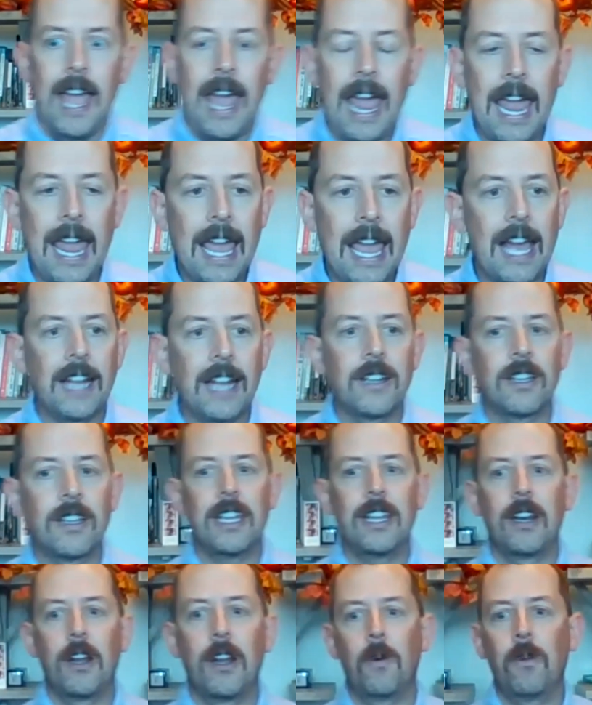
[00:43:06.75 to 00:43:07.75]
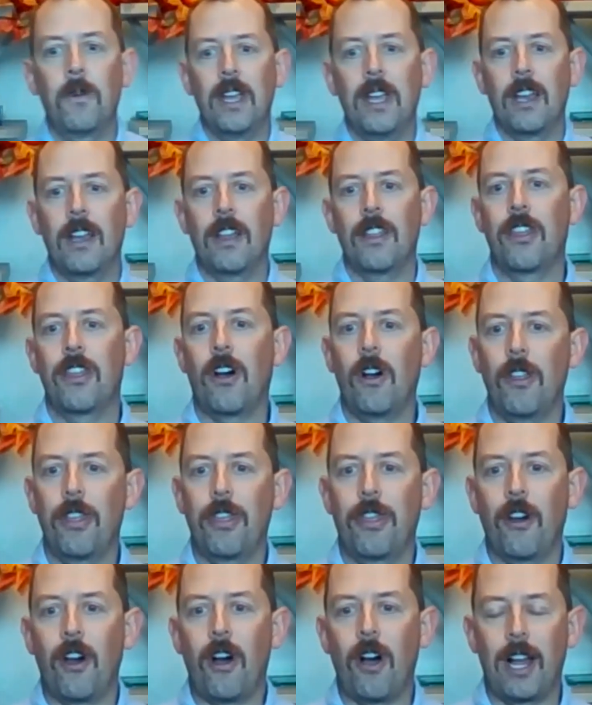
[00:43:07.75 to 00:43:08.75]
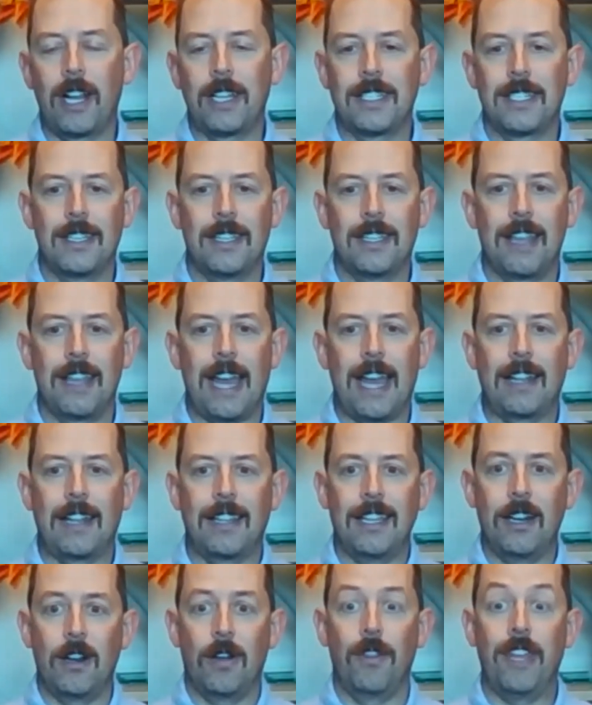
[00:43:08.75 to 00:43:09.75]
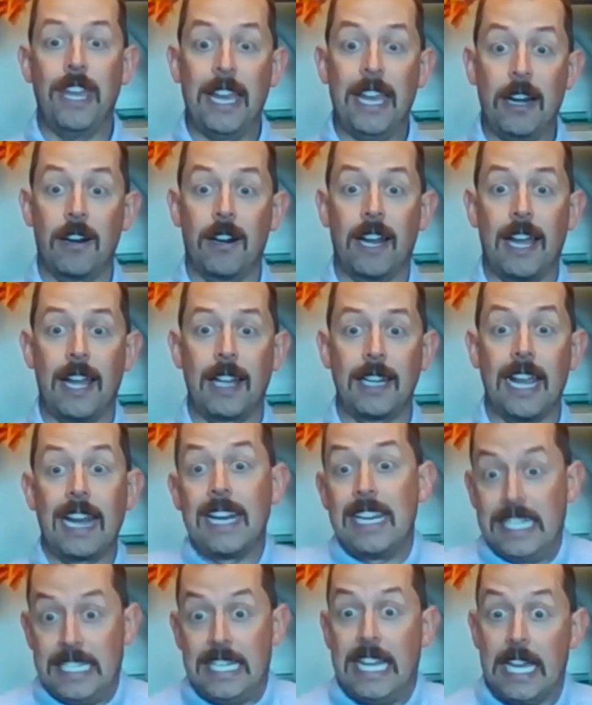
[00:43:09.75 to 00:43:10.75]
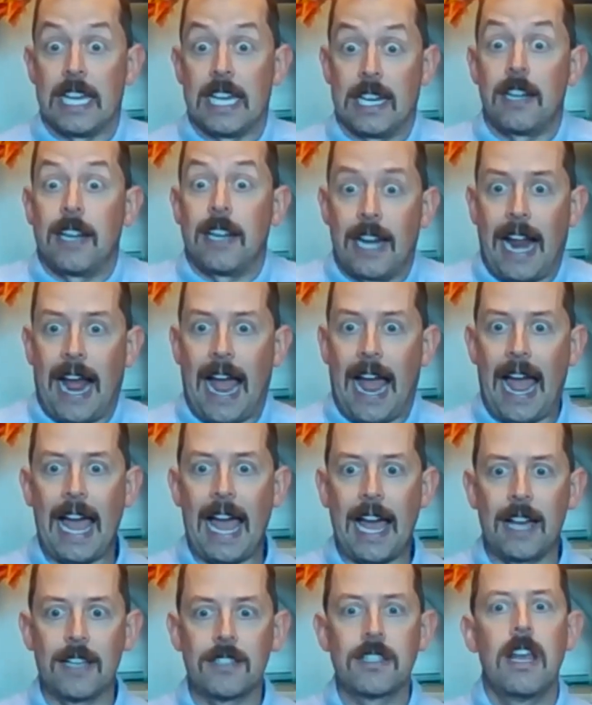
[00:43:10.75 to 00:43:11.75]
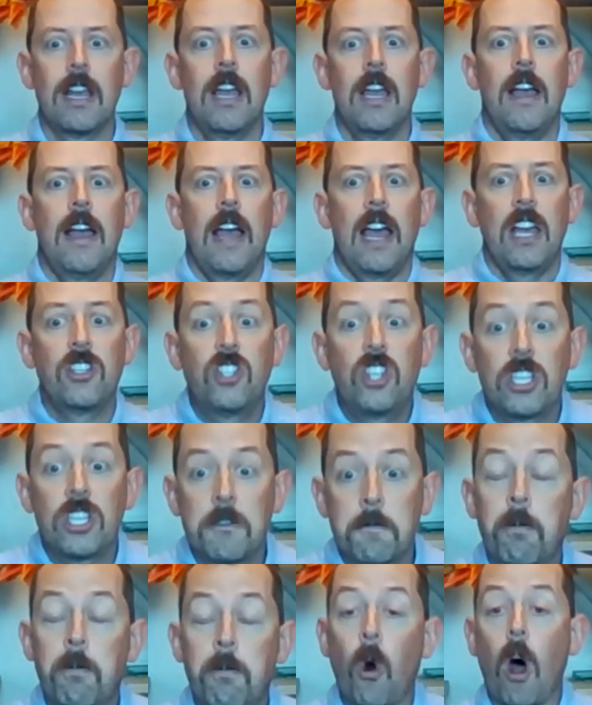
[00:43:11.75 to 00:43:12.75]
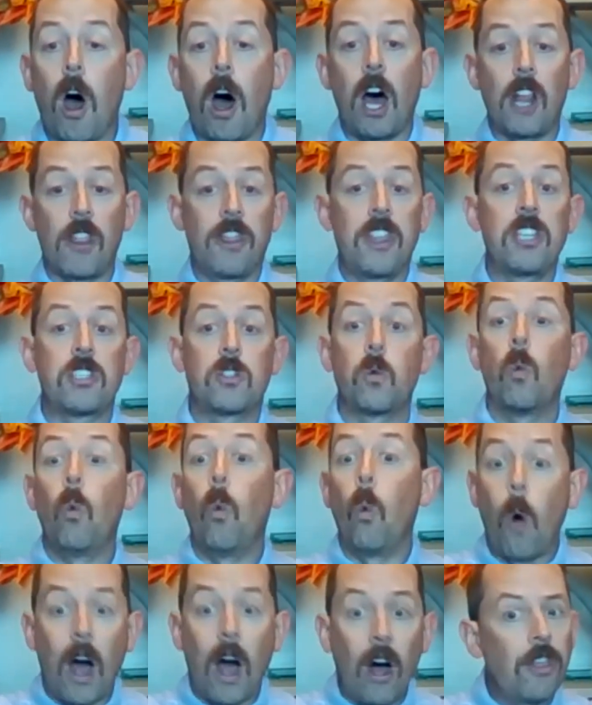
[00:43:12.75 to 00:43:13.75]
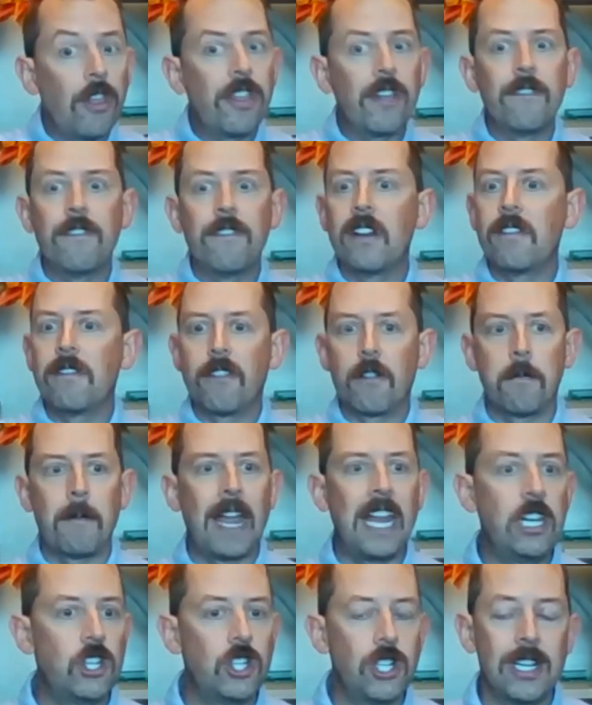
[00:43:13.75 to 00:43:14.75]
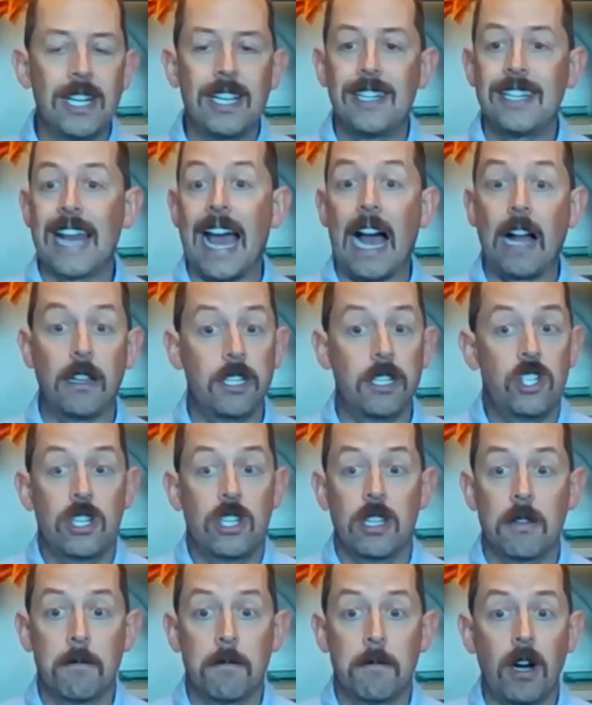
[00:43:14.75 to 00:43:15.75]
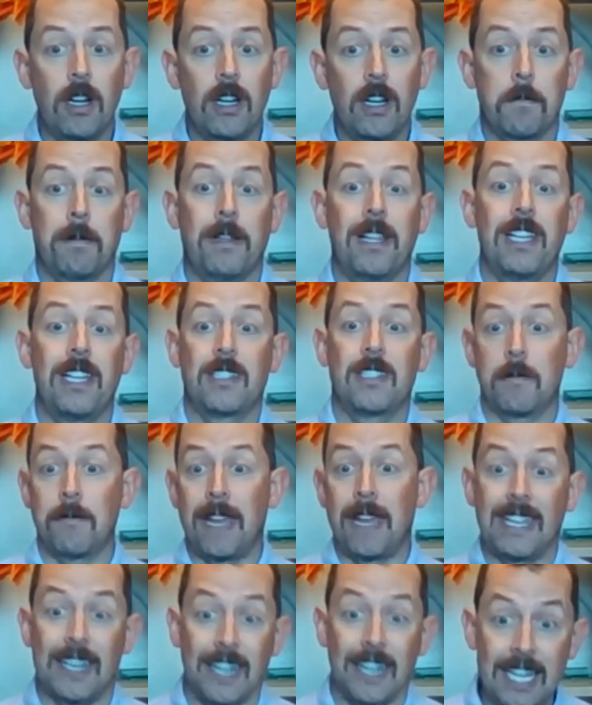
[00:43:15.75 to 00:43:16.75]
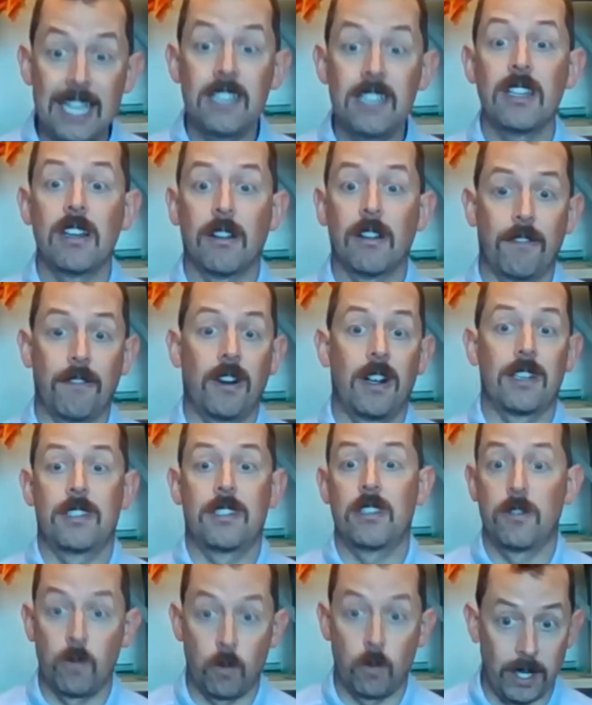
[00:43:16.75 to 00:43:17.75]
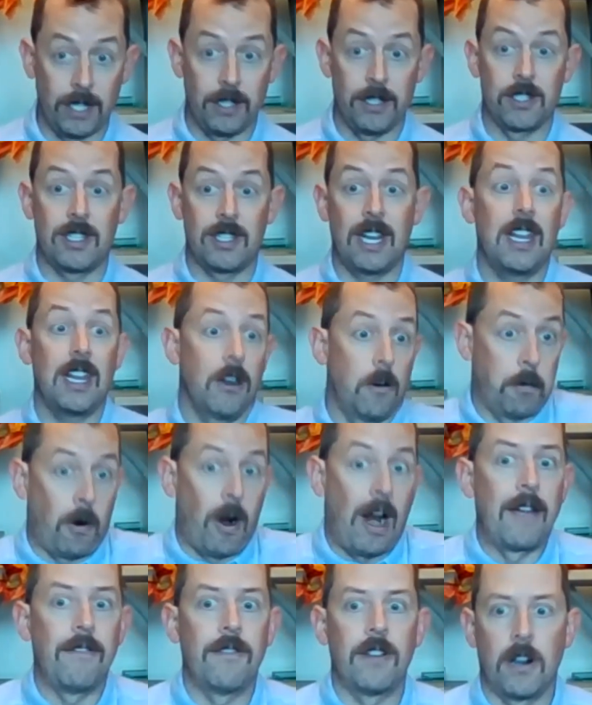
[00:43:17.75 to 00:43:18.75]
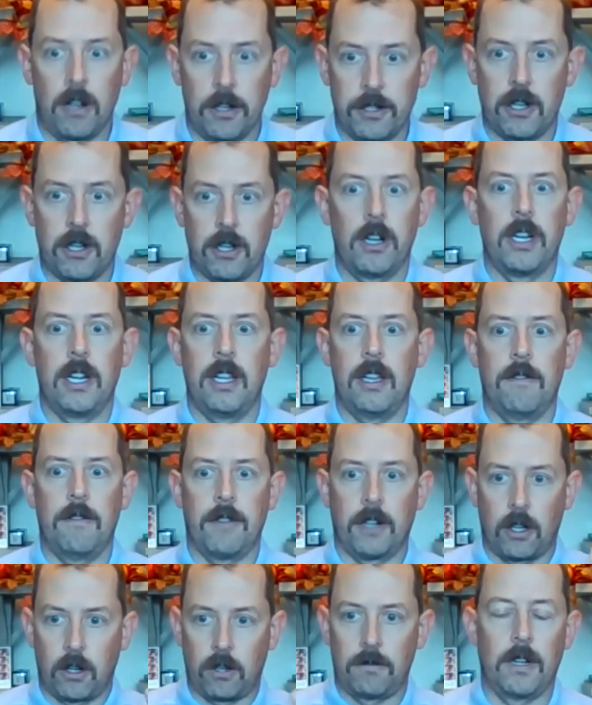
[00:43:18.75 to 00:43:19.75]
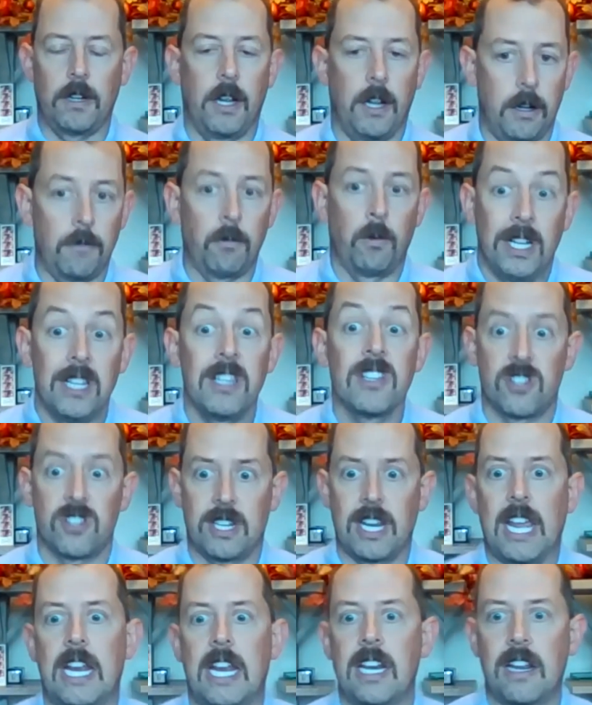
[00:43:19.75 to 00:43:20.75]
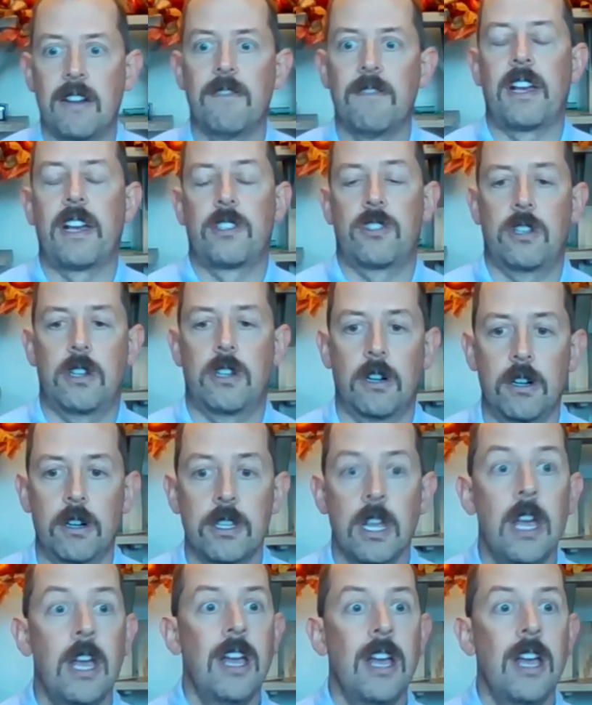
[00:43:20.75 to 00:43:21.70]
And, it's all thought that, the internet, and it did, and it has just brought this wealth of information and knowledge to the marketplace to make it easier for us as real estate, private alternative real estate investors,